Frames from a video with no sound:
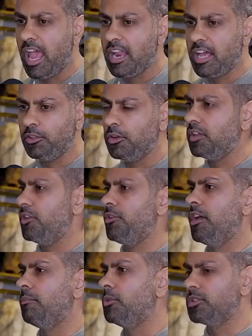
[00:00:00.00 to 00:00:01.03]
And I look at their
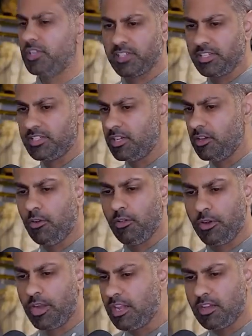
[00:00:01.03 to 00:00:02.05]
numbers because I see all
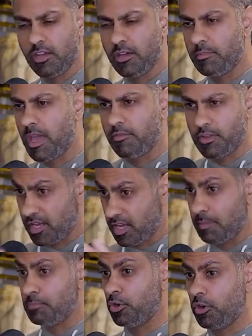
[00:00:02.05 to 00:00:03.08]
their income, everything,
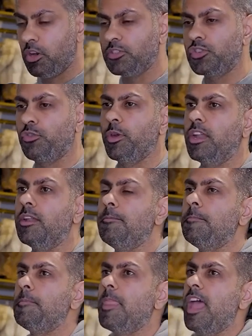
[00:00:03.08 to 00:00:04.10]
and I put it on screen.
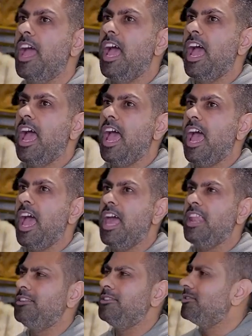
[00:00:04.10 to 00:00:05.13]

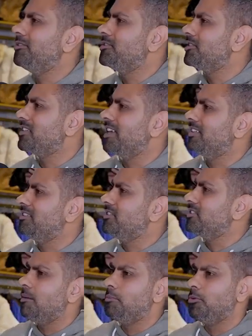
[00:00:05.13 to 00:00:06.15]
And you're just like,
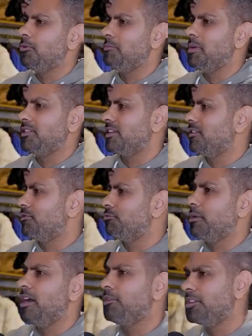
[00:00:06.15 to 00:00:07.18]
this couple makes like
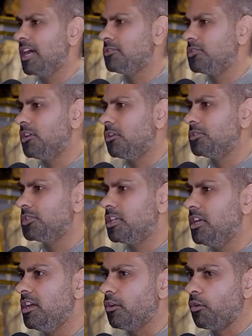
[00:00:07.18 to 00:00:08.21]
$300,000 a
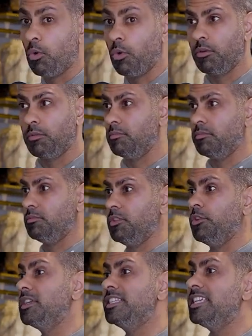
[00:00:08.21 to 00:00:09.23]
year, or
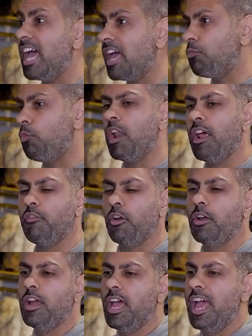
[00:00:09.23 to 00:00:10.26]
they're in debt, whatever.